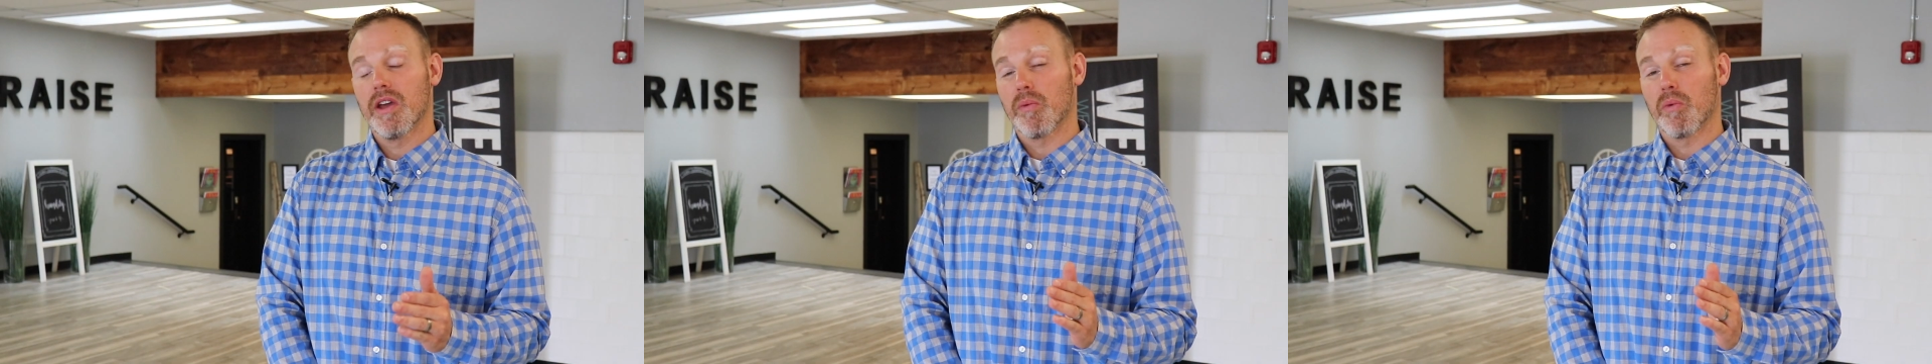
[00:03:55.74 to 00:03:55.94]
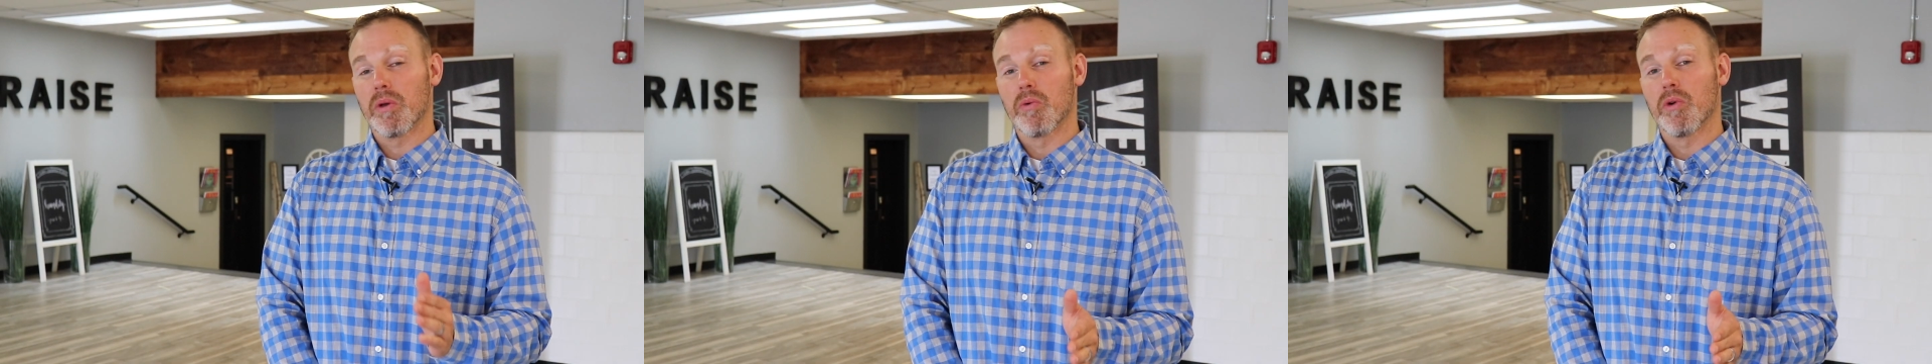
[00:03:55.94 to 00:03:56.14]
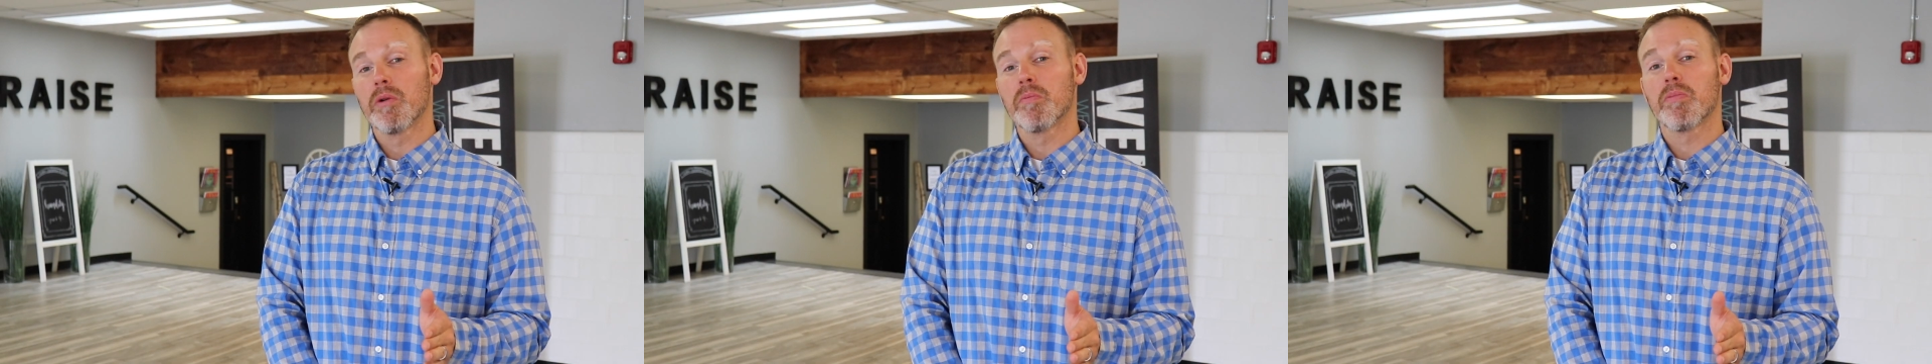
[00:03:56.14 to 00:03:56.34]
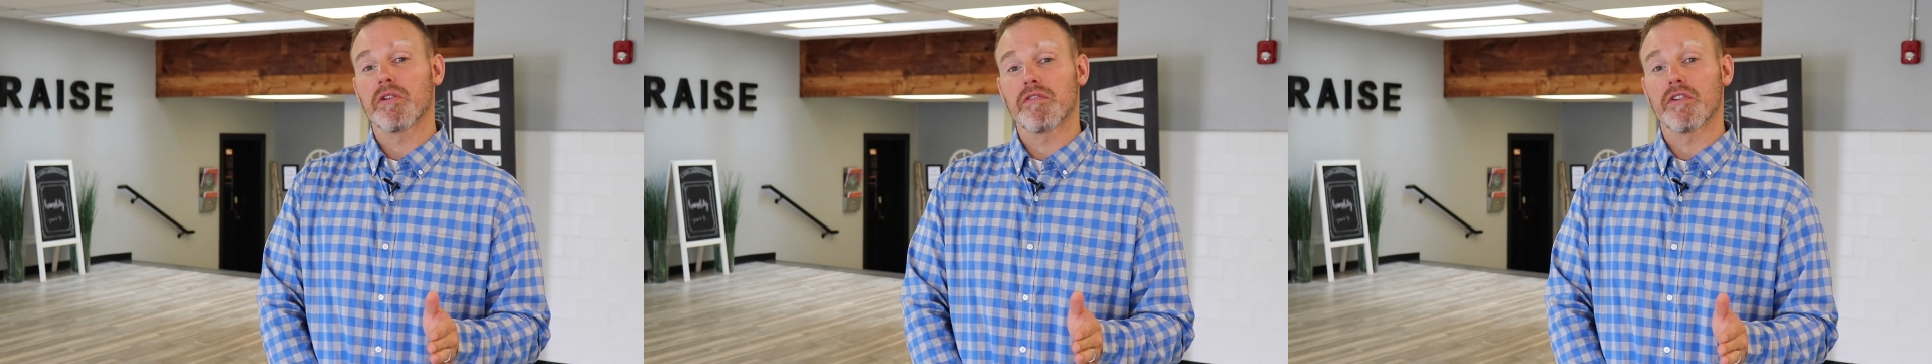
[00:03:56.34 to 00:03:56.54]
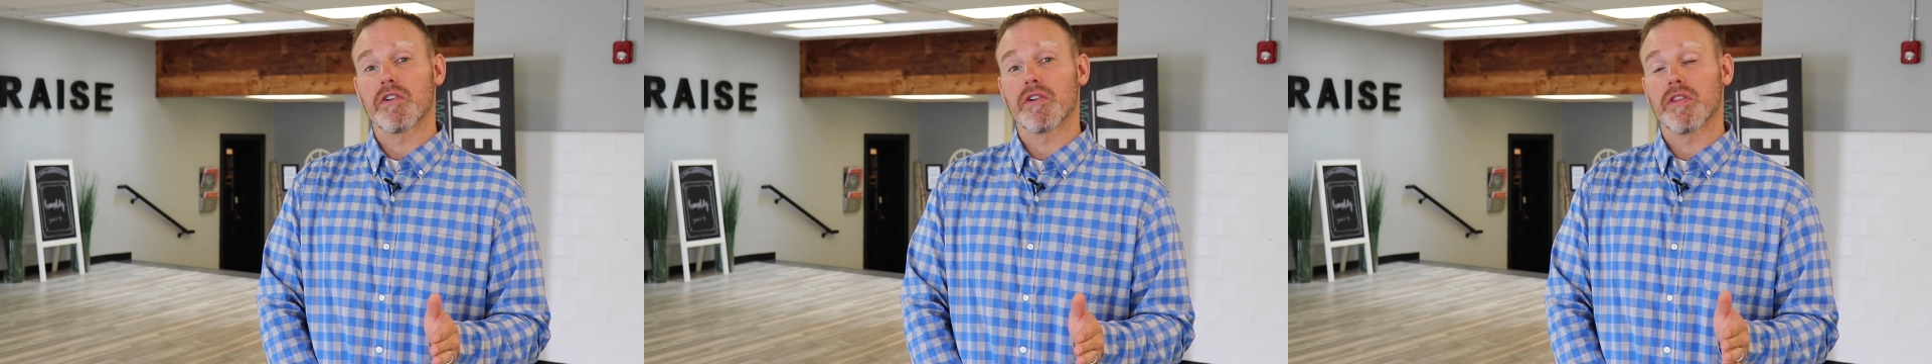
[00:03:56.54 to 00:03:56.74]
We would
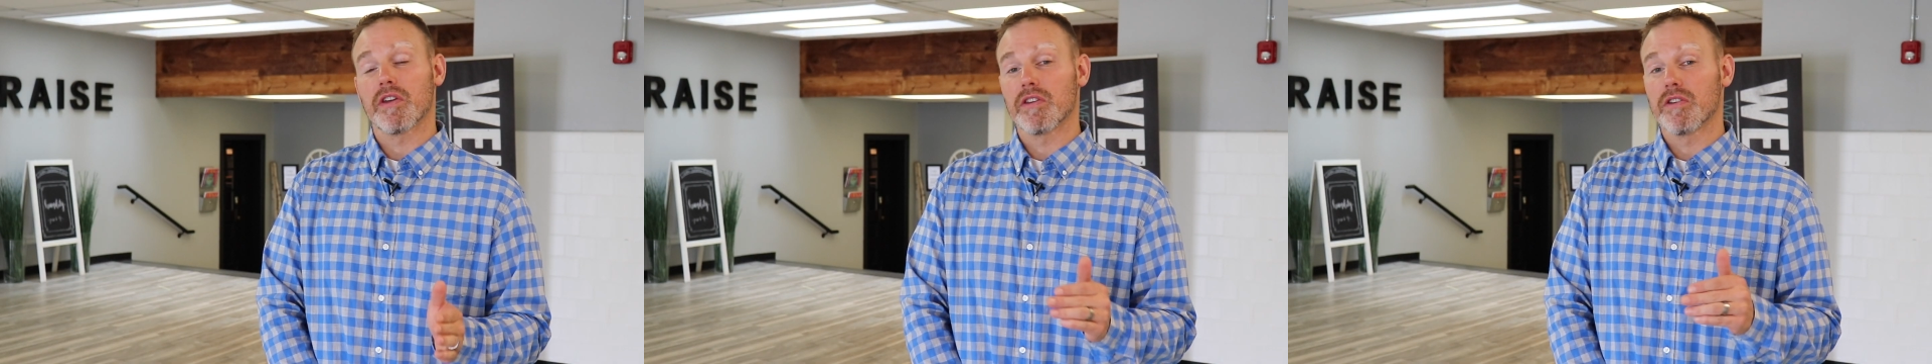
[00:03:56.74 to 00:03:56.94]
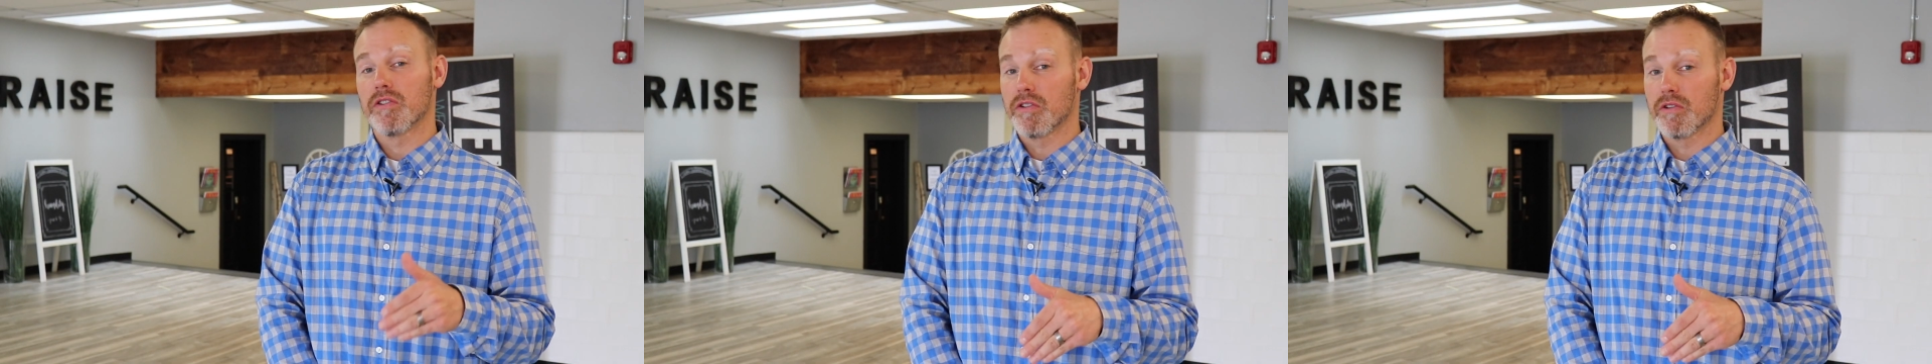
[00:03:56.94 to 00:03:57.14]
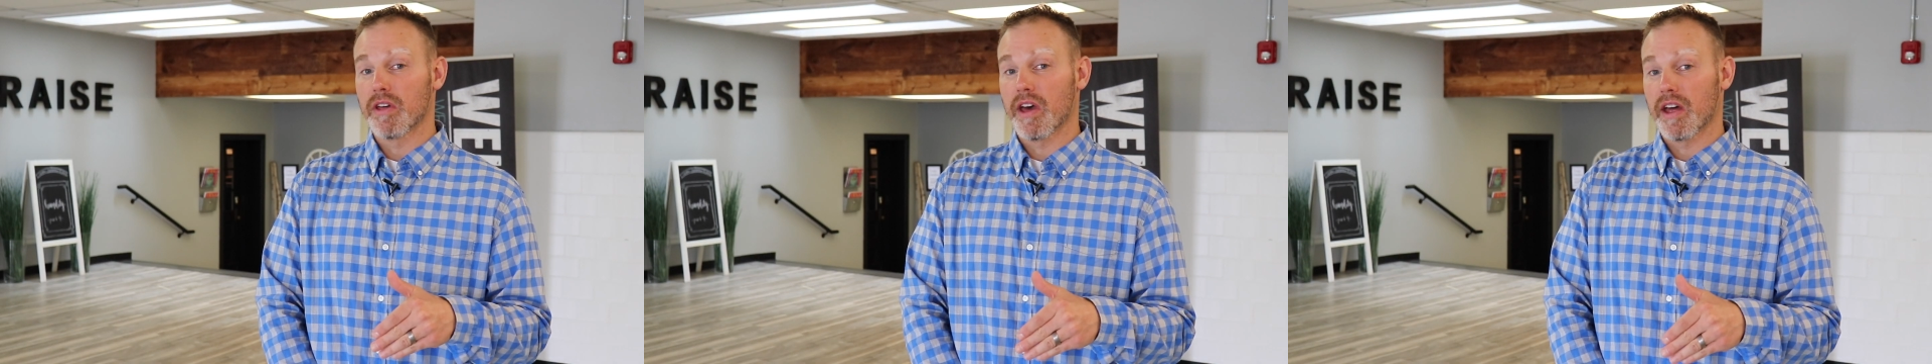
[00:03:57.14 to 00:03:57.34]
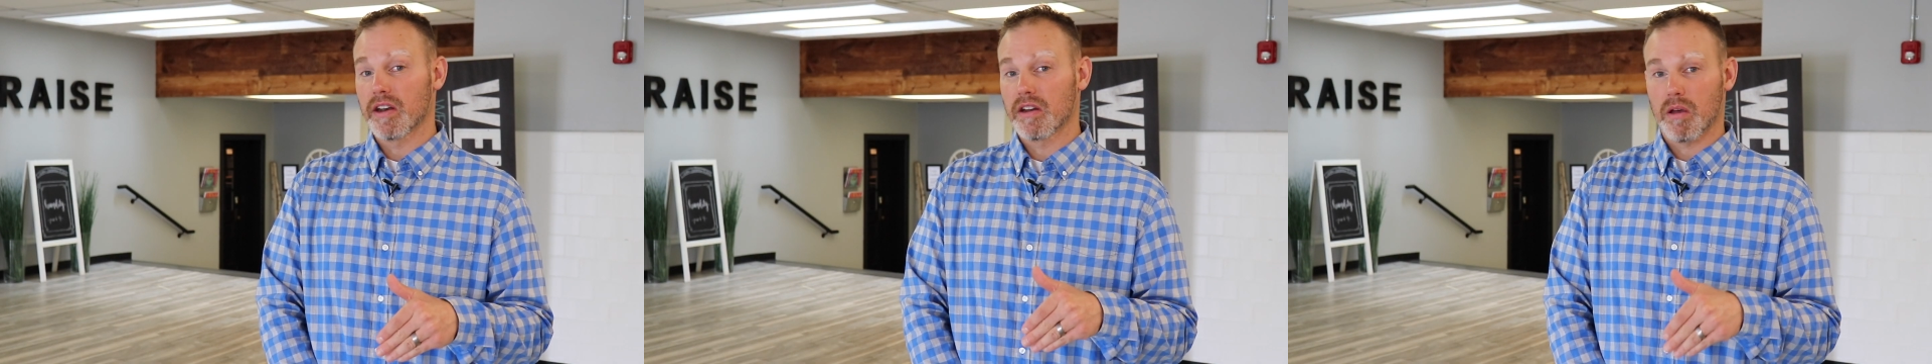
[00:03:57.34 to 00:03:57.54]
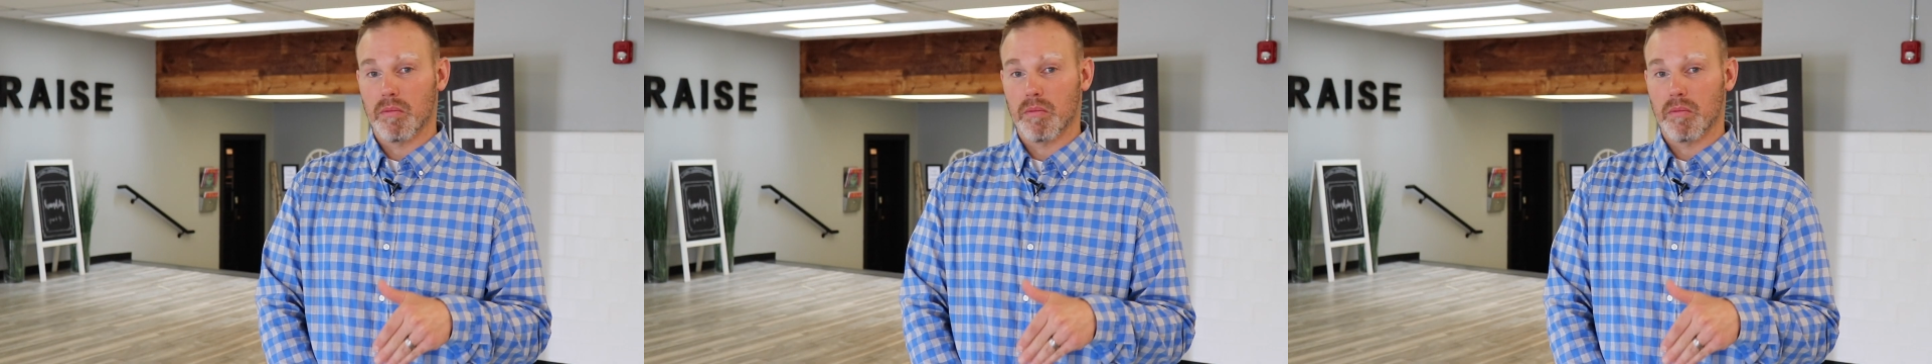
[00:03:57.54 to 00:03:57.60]
prefer that you do that.